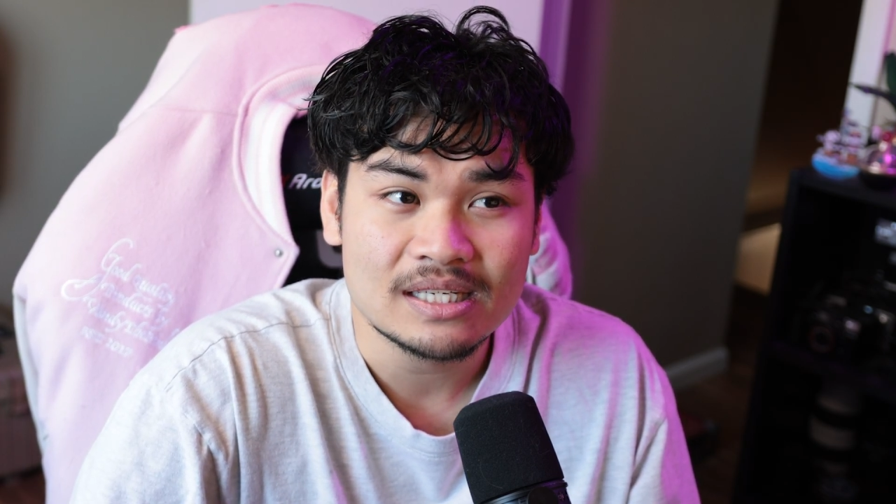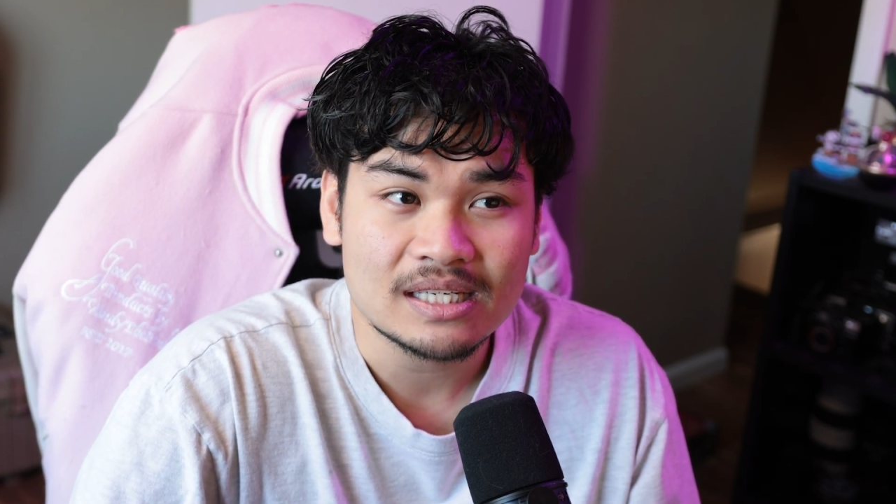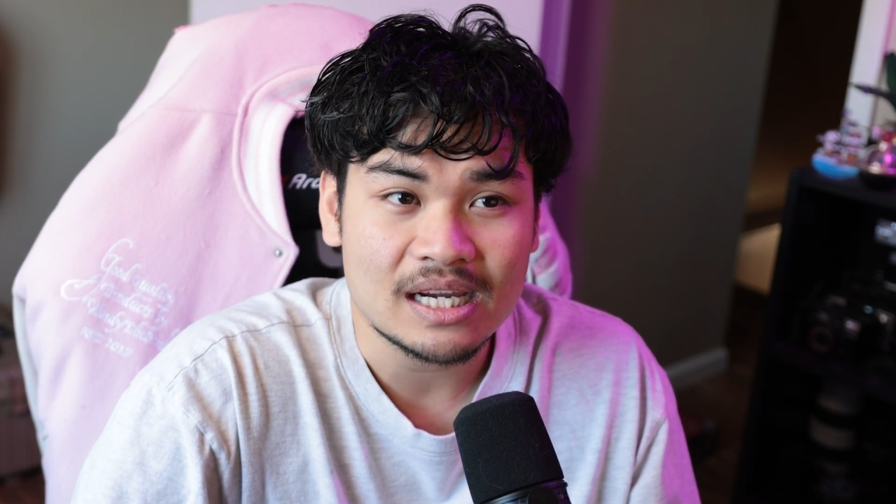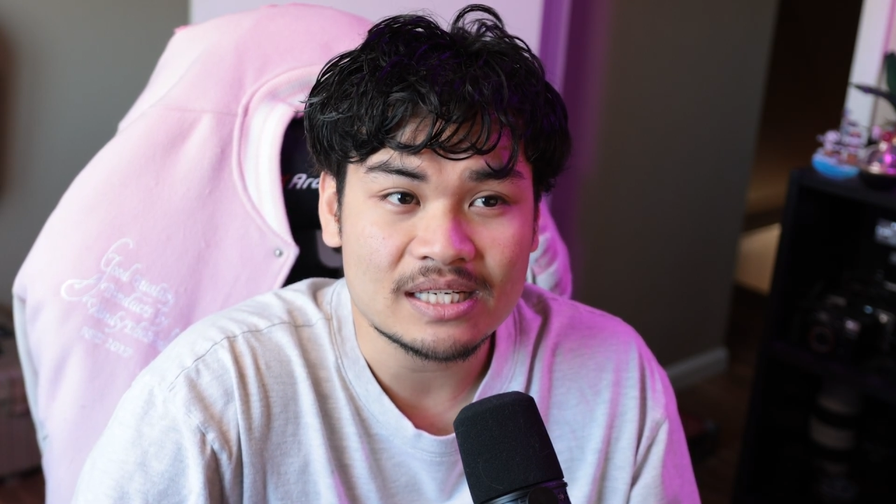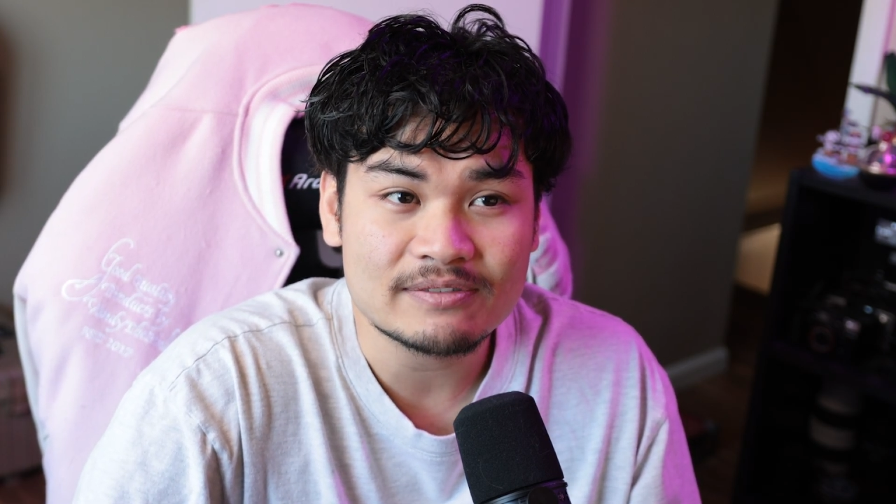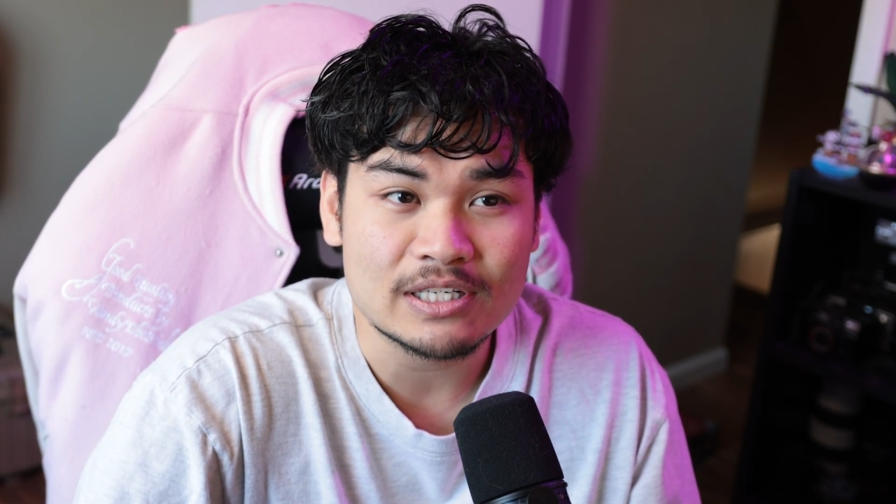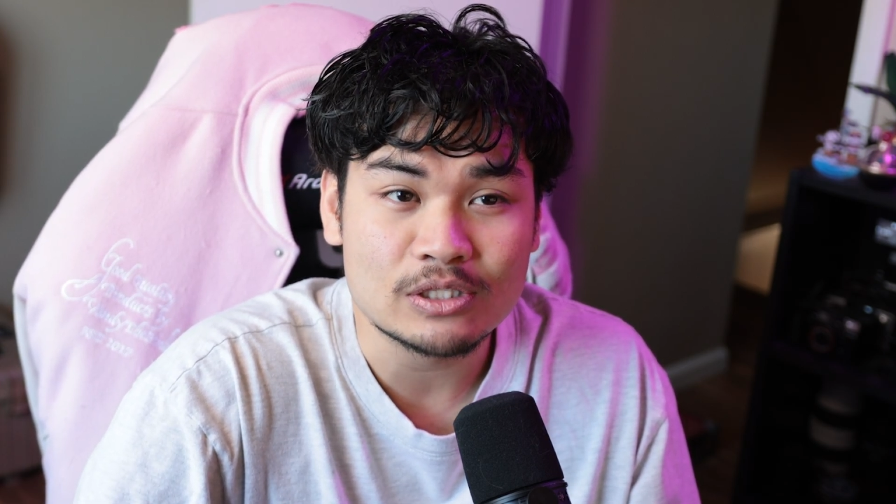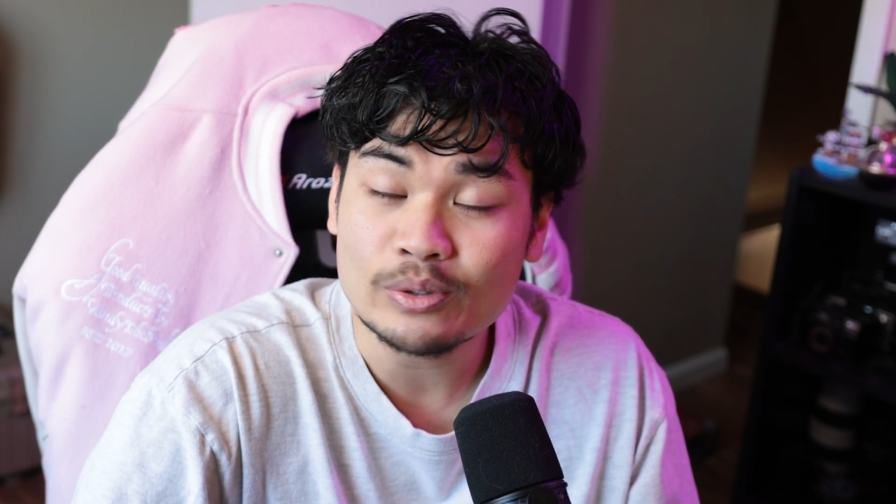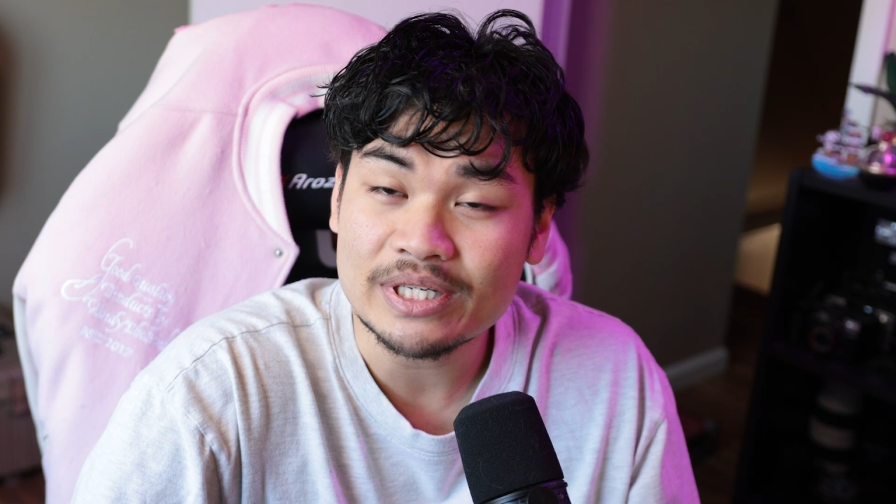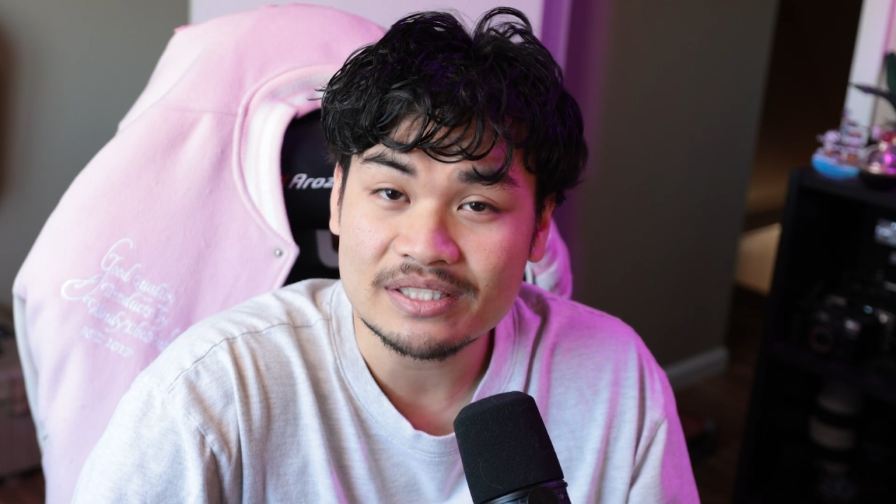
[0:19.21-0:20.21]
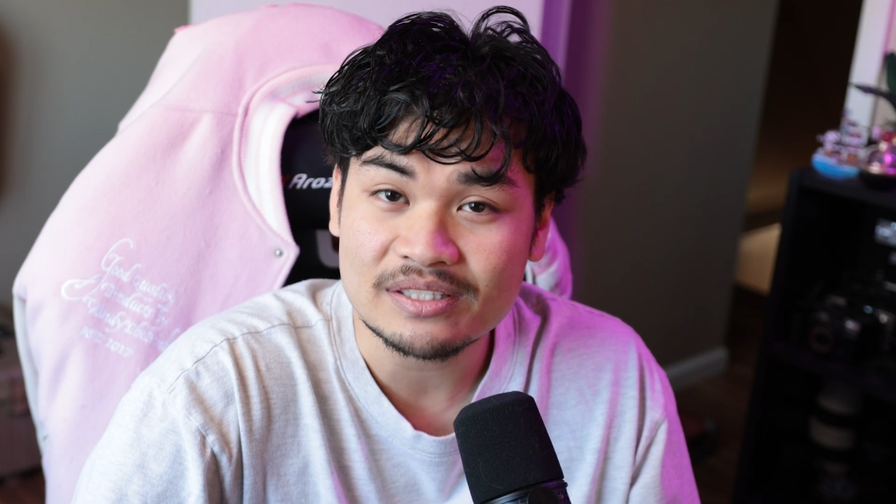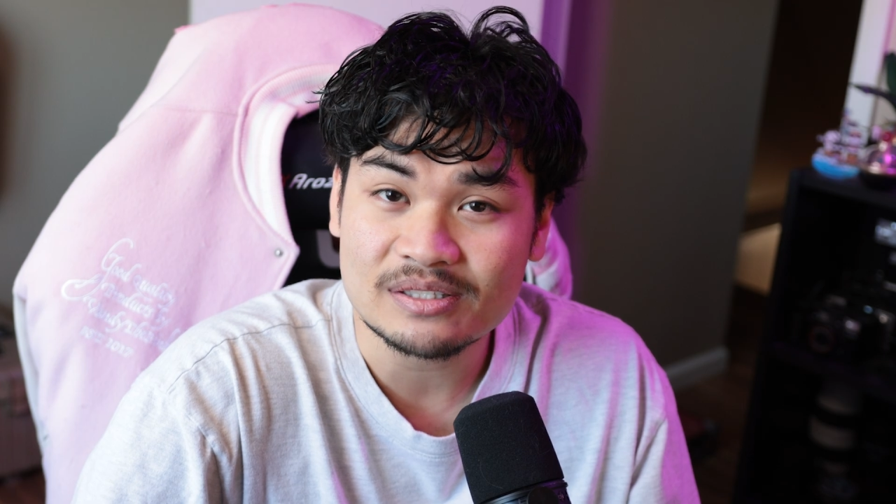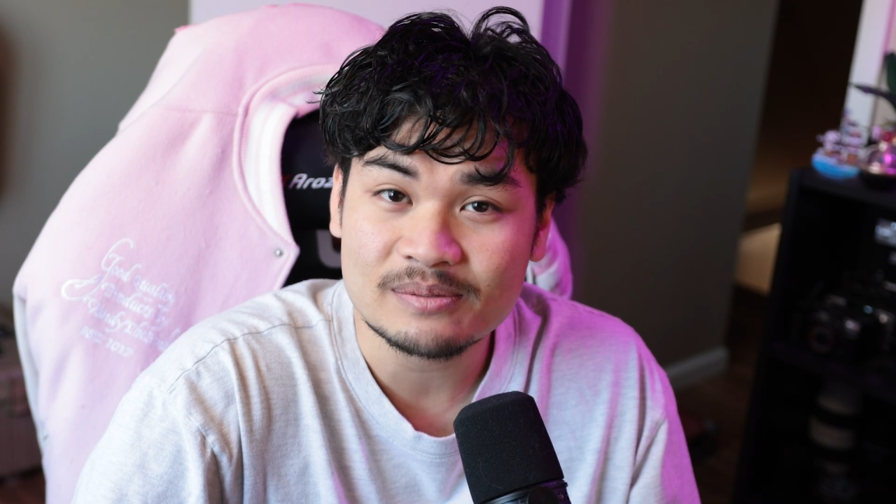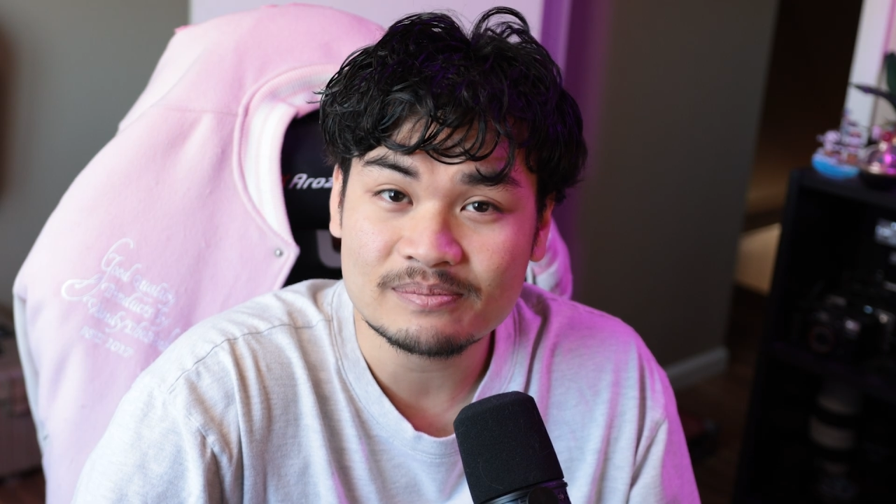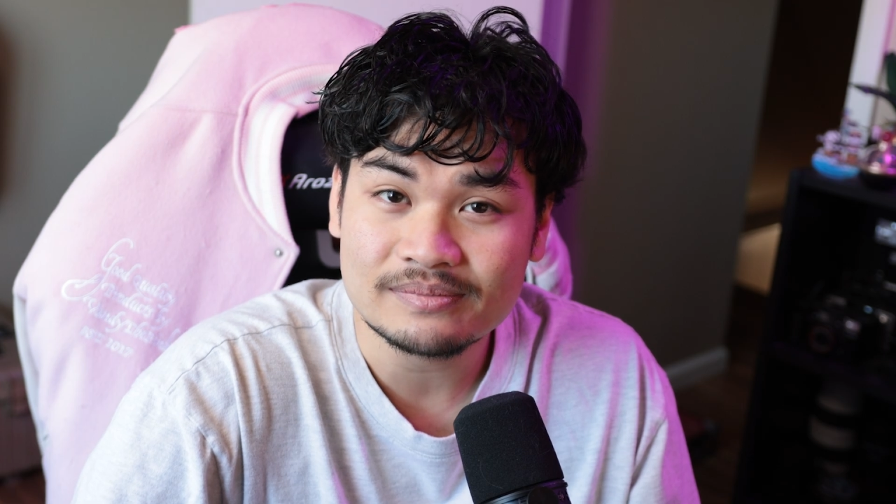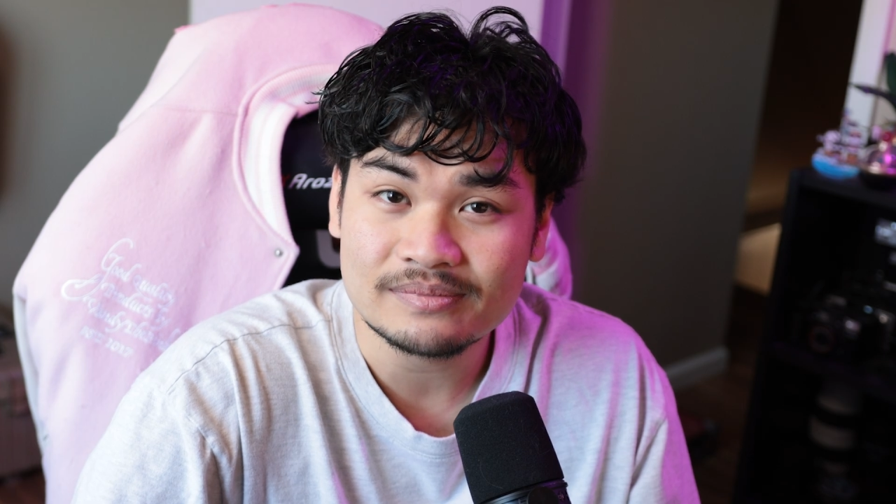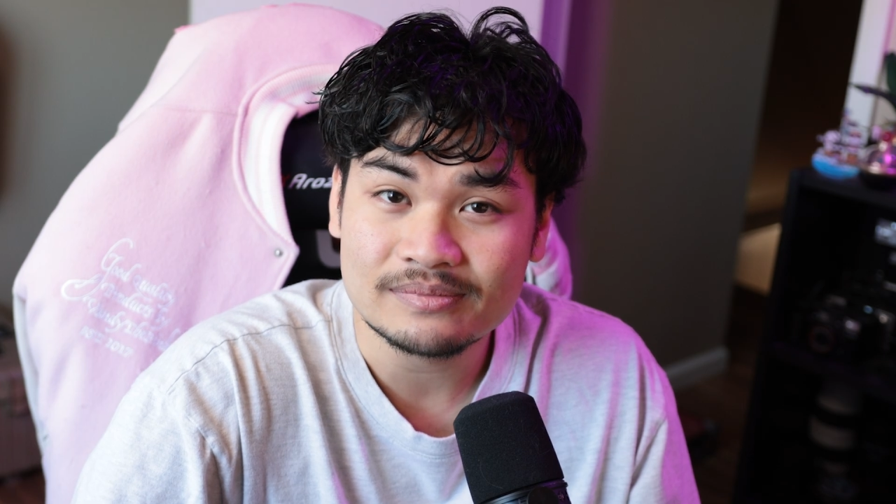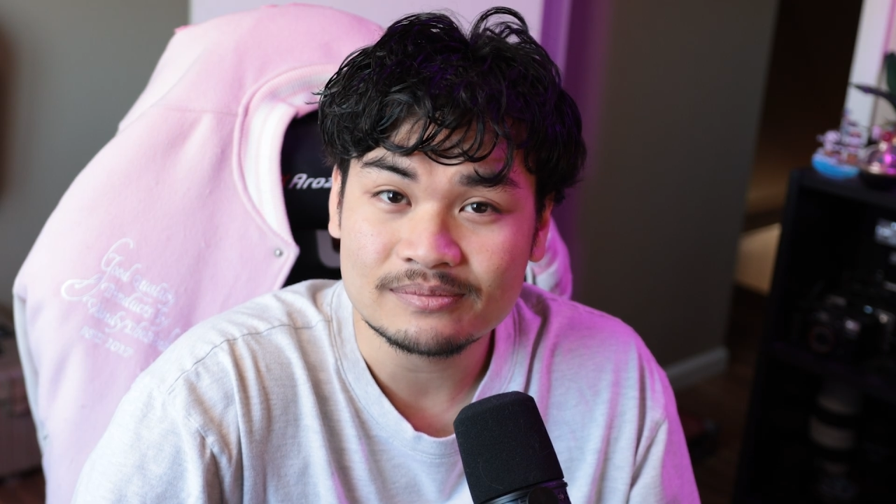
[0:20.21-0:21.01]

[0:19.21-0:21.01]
kind of annoying system.